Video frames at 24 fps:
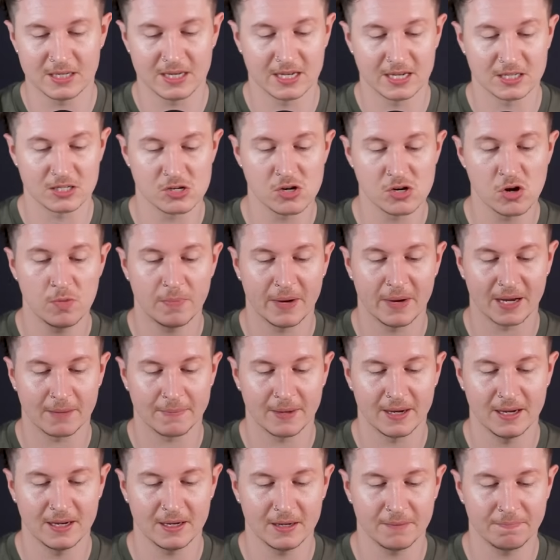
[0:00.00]
he has no
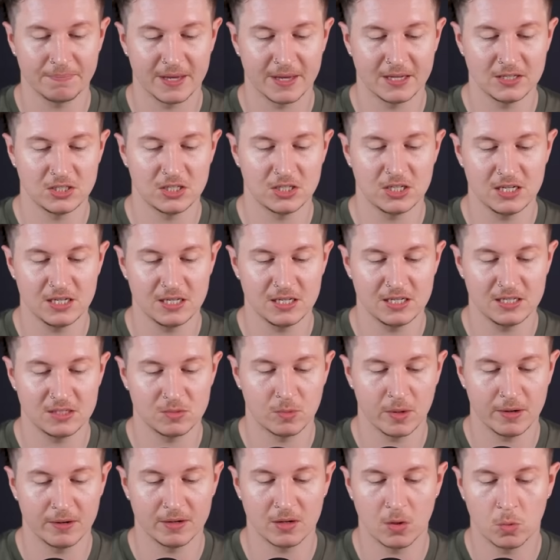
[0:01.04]
backpack and she is
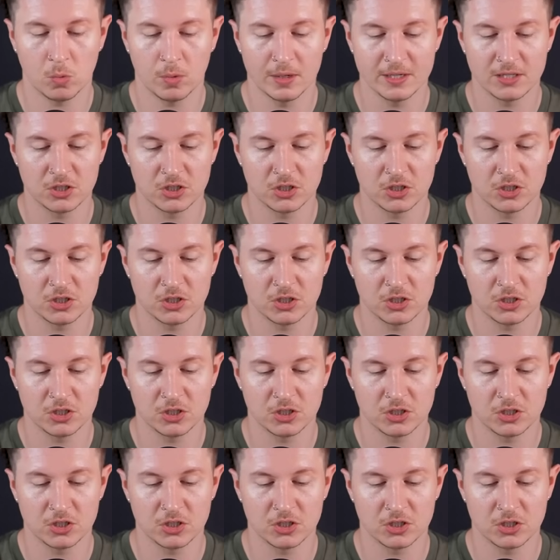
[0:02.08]
wearing a white